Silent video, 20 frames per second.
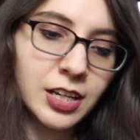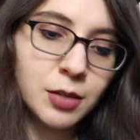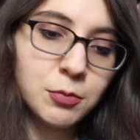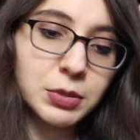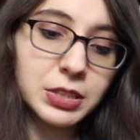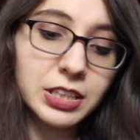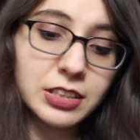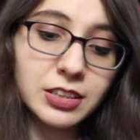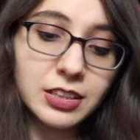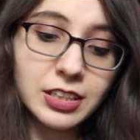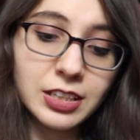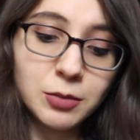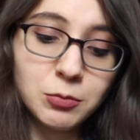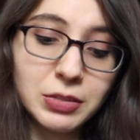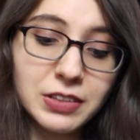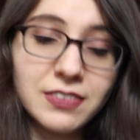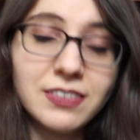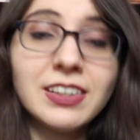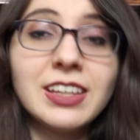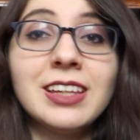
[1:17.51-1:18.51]
But the theme
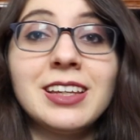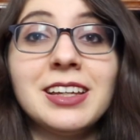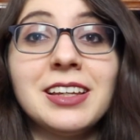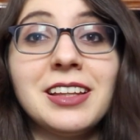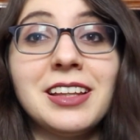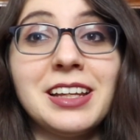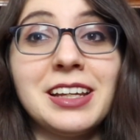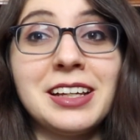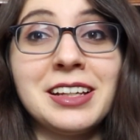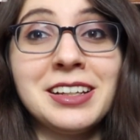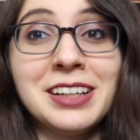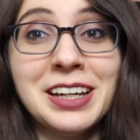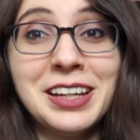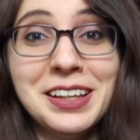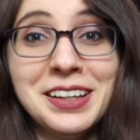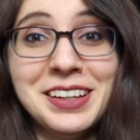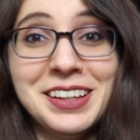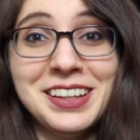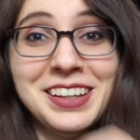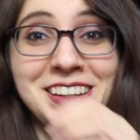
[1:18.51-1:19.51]
is healing.
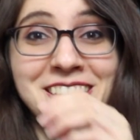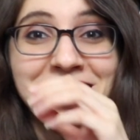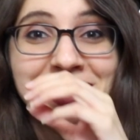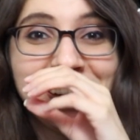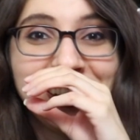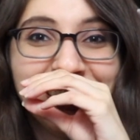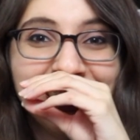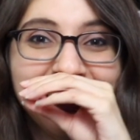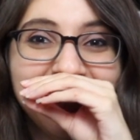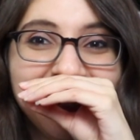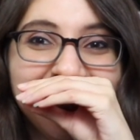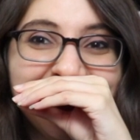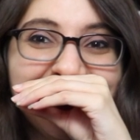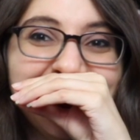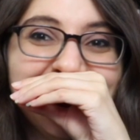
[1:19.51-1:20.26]
I